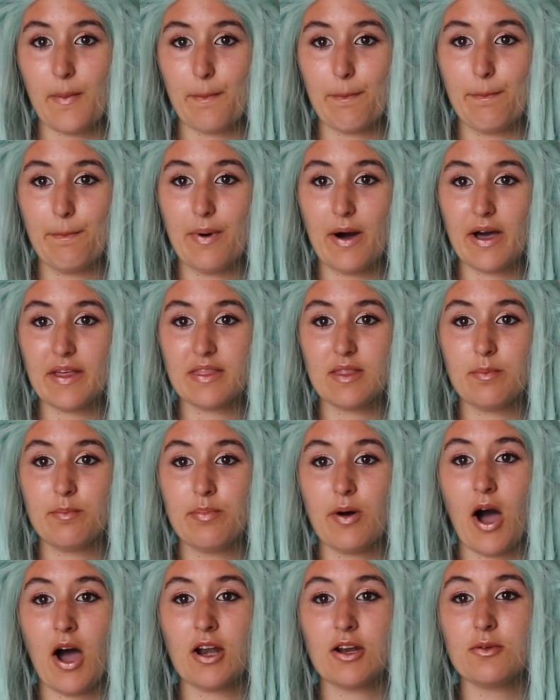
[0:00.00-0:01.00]
But the
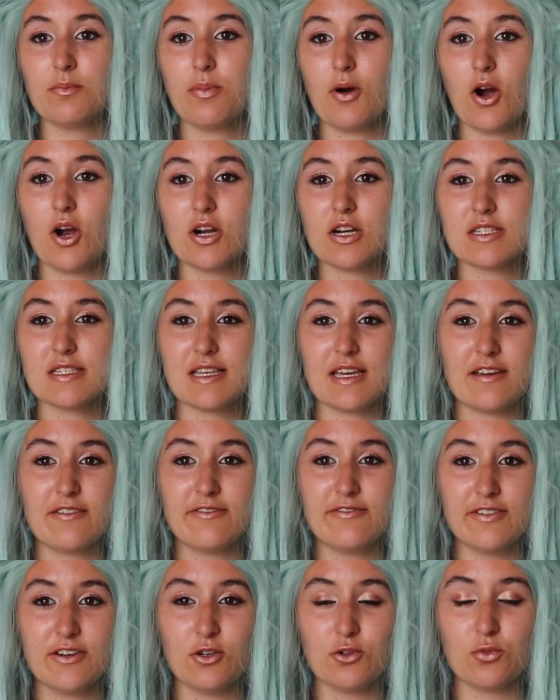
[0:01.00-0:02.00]
bottom part is like
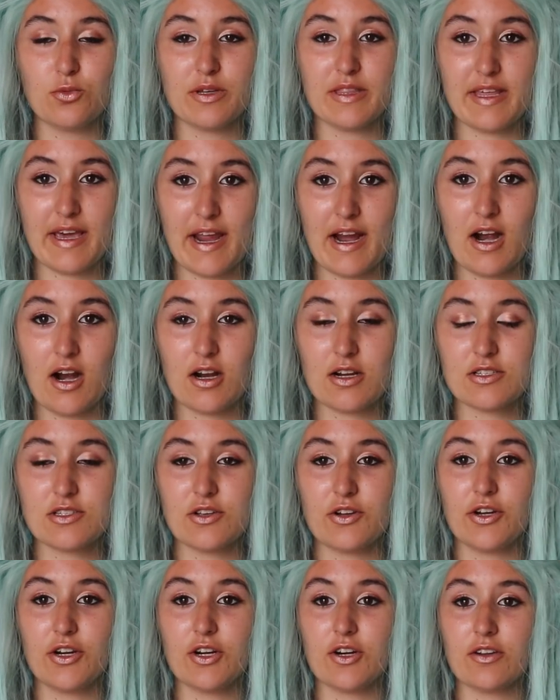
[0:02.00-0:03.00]
filled with air.
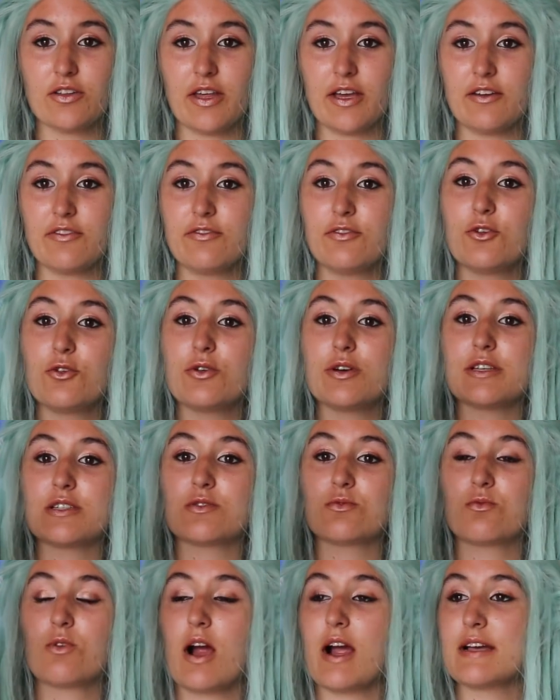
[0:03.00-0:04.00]
So your like fluke
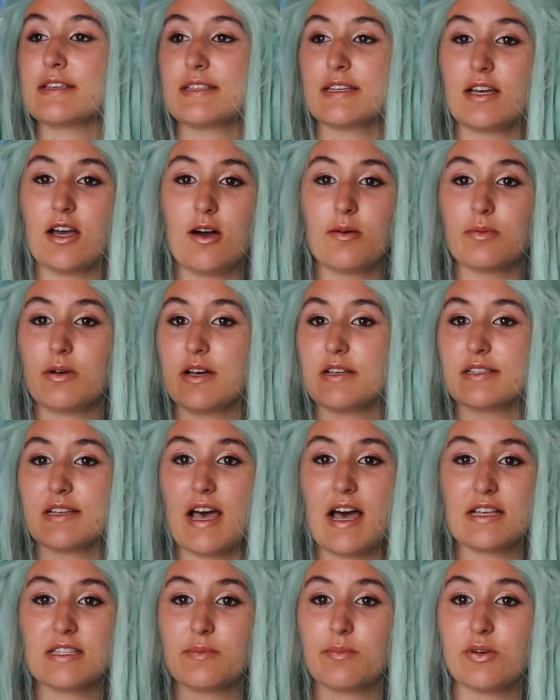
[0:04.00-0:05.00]
is rising up because it
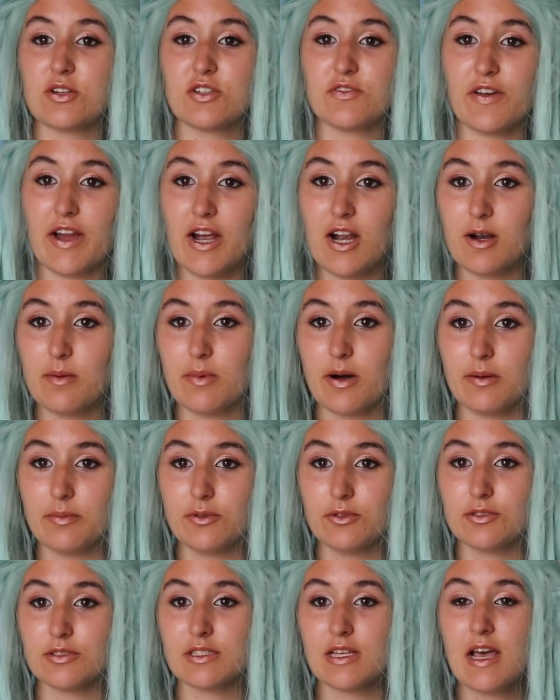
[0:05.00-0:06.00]
has a bunch of air
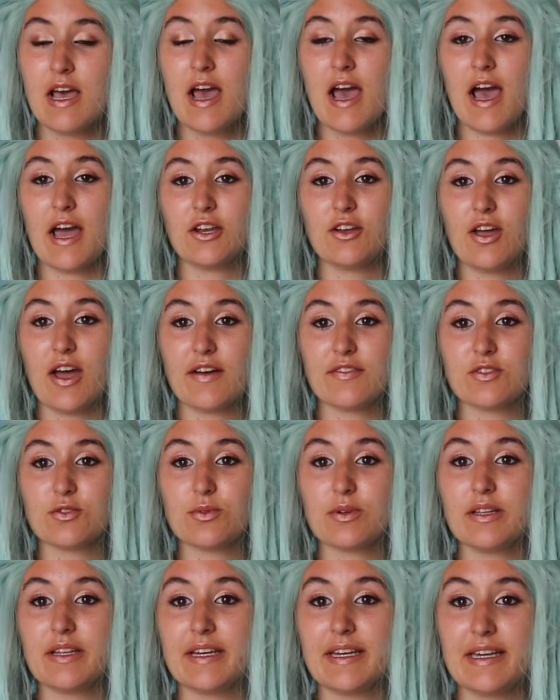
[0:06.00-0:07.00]
bubbles, and you have to
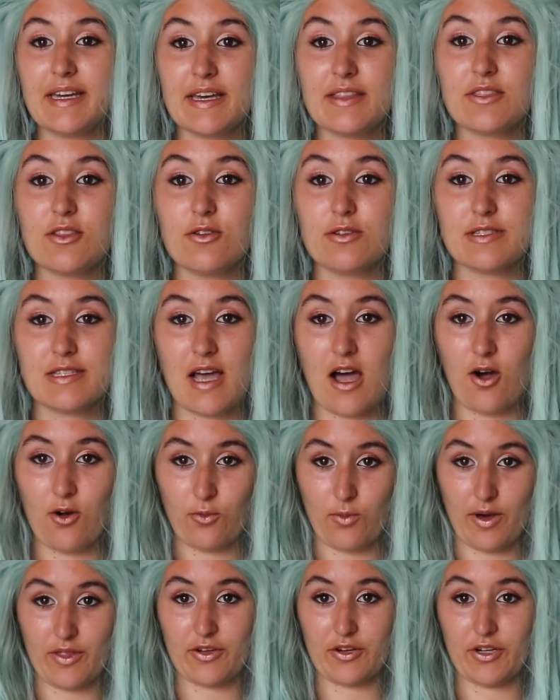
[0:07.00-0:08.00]
really get those
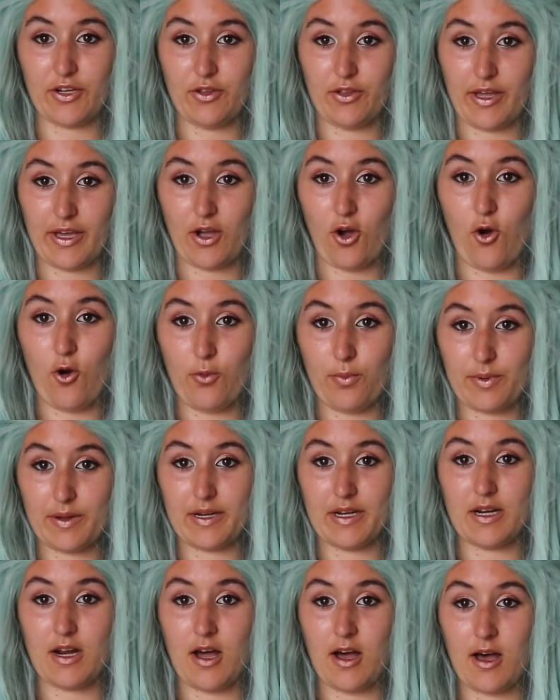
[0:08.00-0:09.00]
out, whether you like
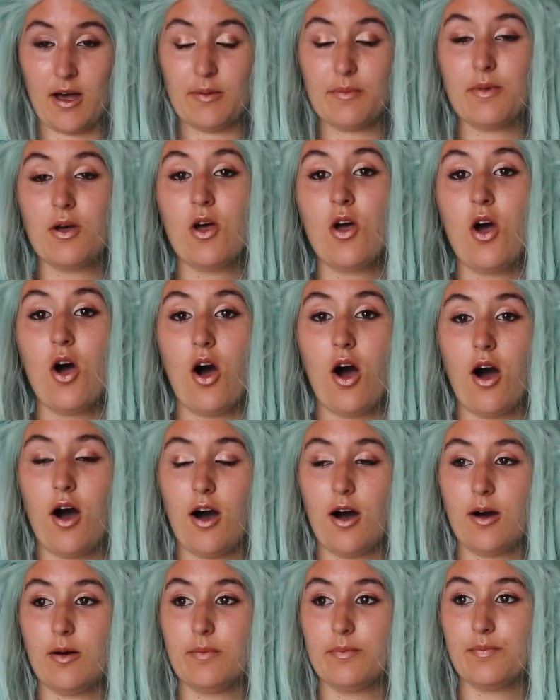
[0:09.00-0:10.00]
open it up.
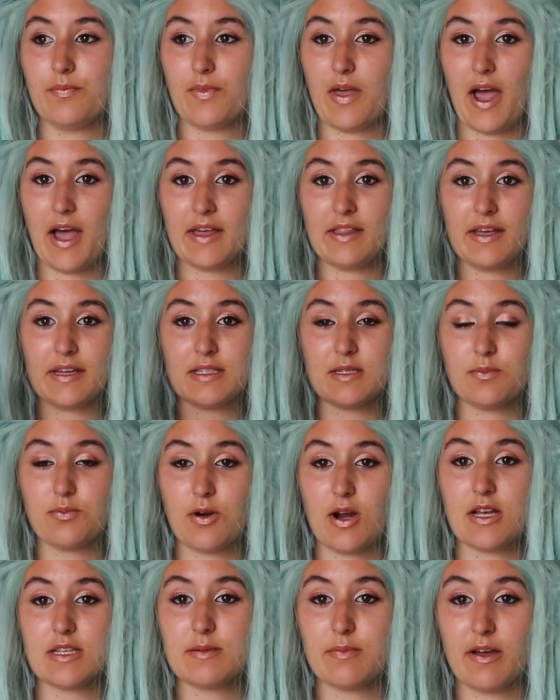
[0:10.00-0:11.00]
I like to
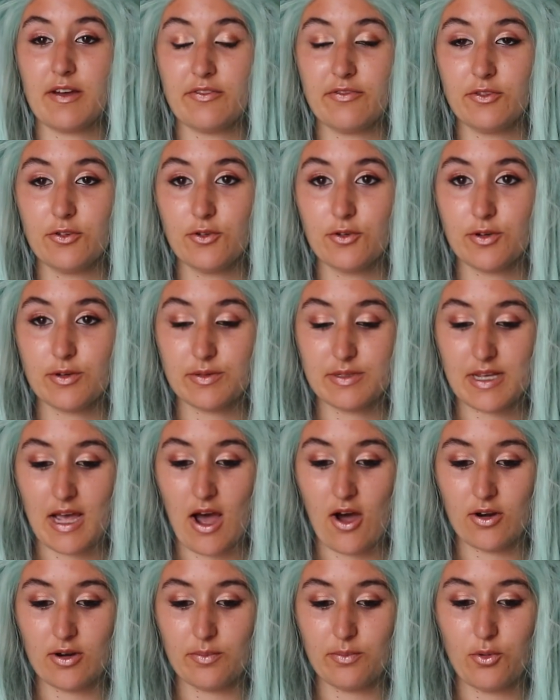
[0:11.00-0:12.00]
press my fluke
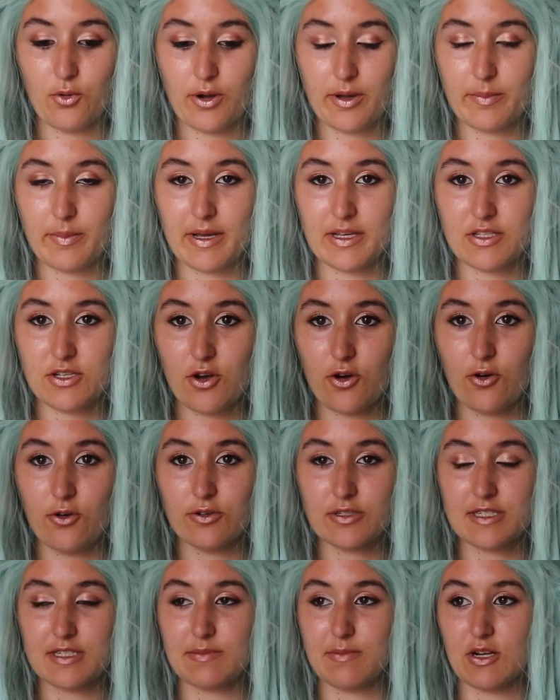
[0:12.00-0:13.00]
down and point my
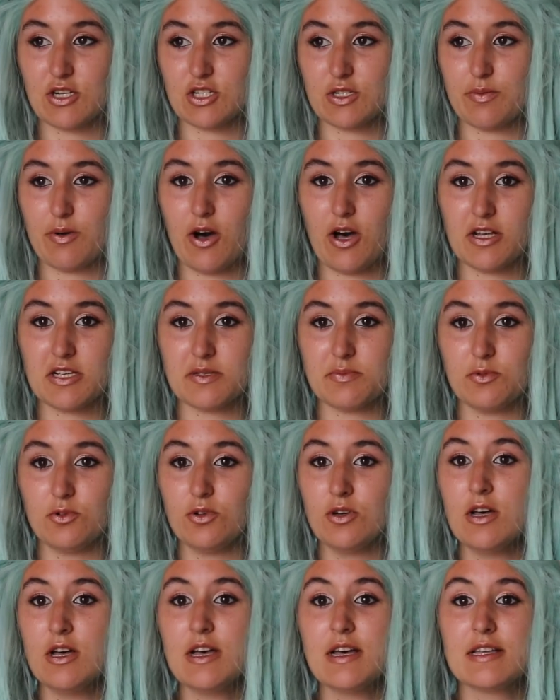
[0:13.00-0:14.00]
toes as much as
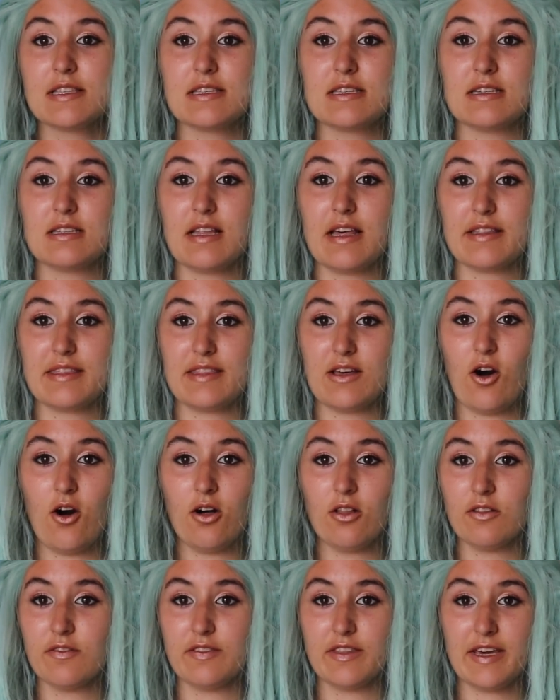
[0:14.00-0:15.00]
possible to let
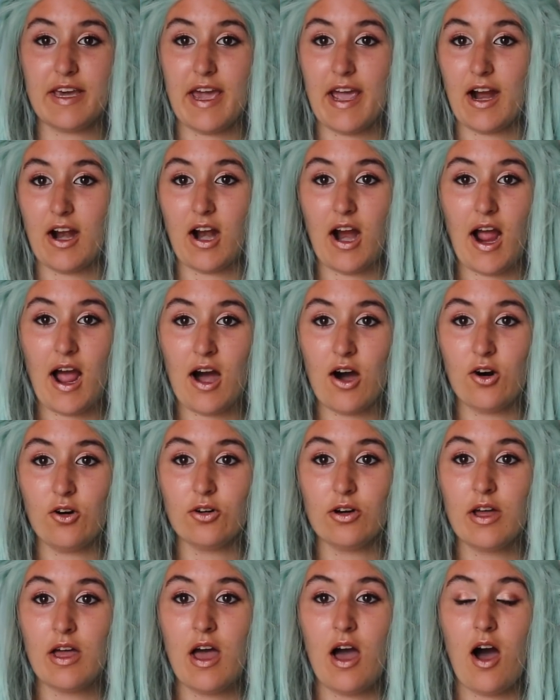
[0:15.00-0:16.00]
all of the air
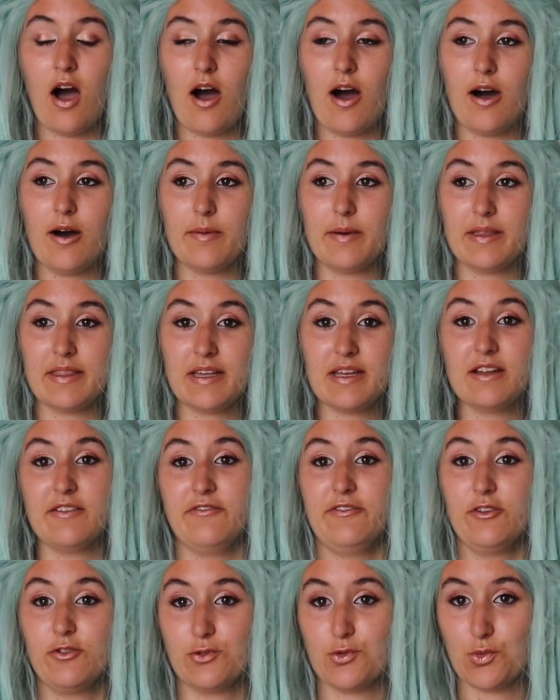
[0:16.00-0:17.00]
out, and then it
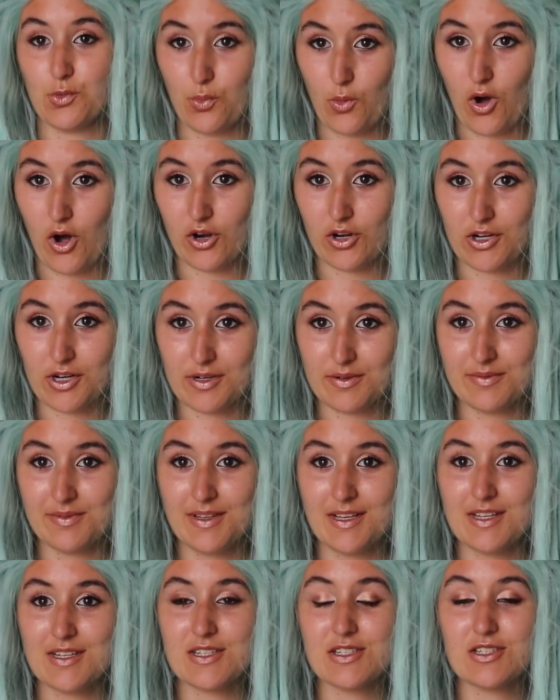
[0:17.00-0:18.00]
fills with water.
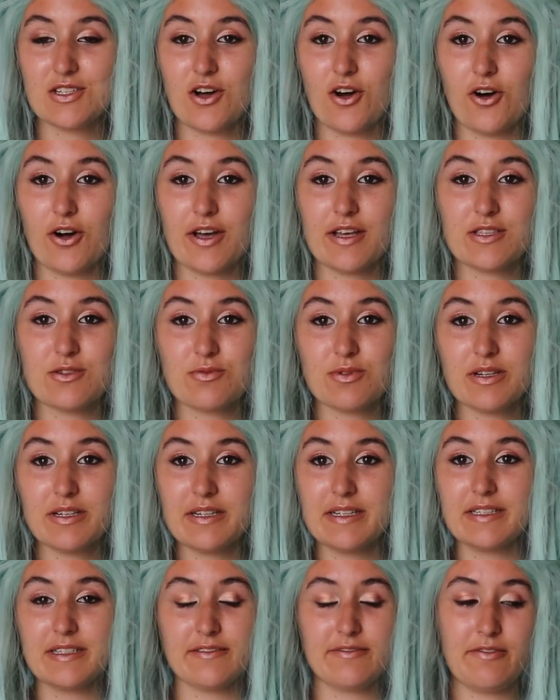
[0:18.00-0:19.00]
So it's
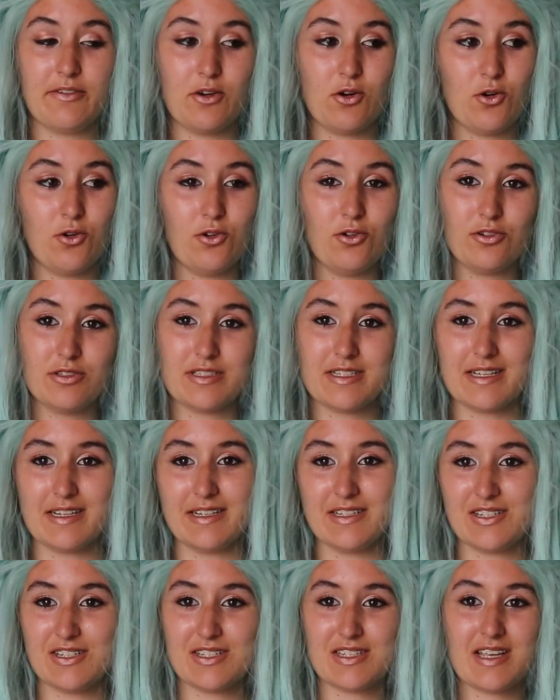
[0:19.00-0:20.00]
really difficult
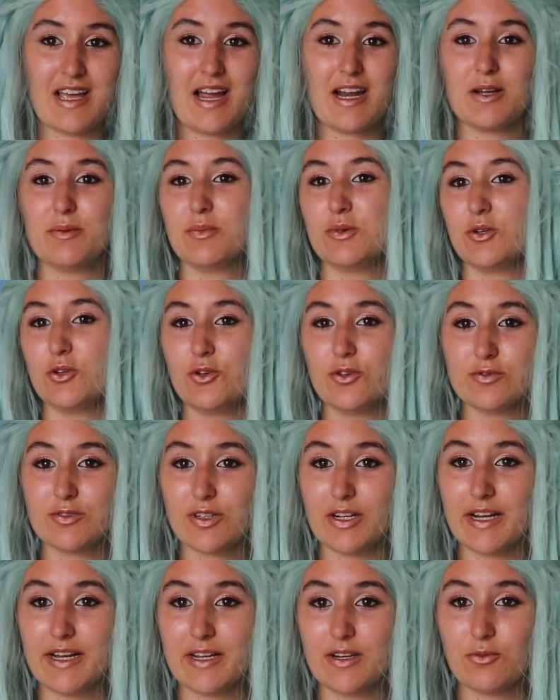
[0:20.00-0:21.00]
to just kind of
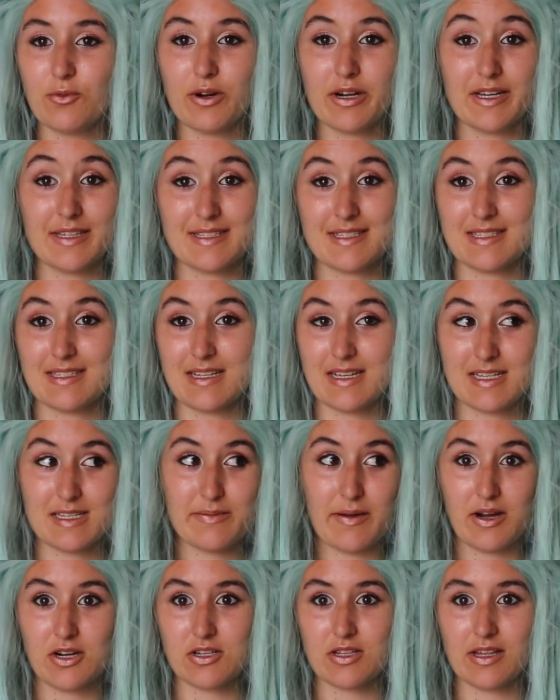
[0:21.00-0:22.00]
maneuver in when it's
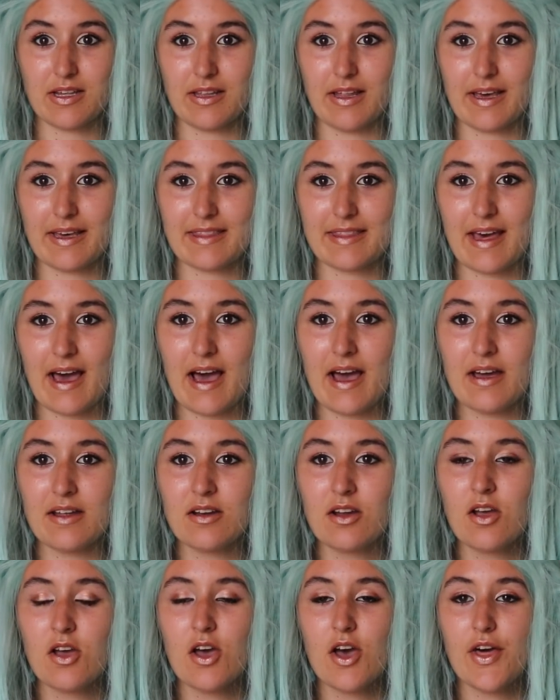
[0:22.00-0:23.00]
especially like
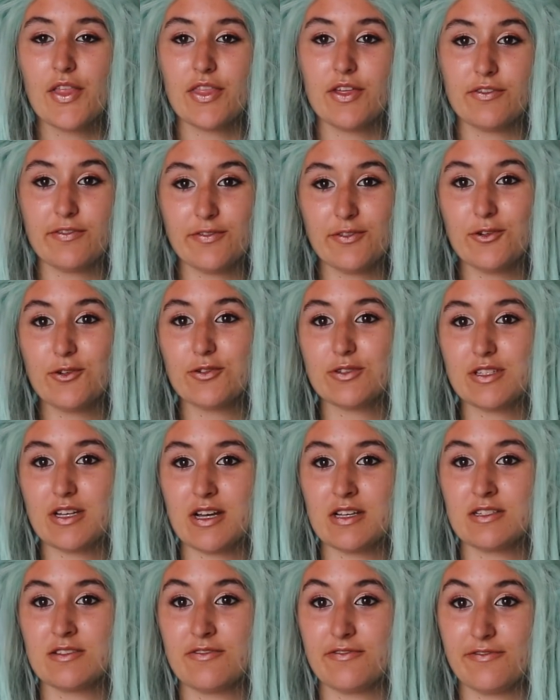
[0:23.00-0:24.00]
that. The fluke
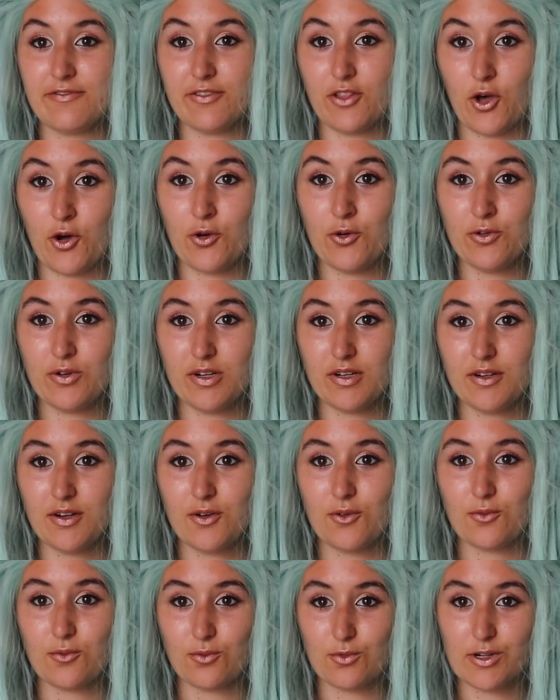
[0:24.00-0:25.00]
does float
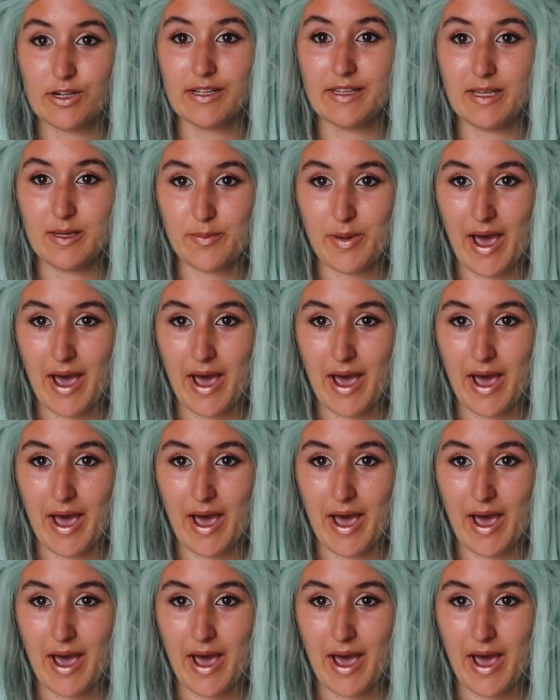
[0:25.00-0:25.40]
really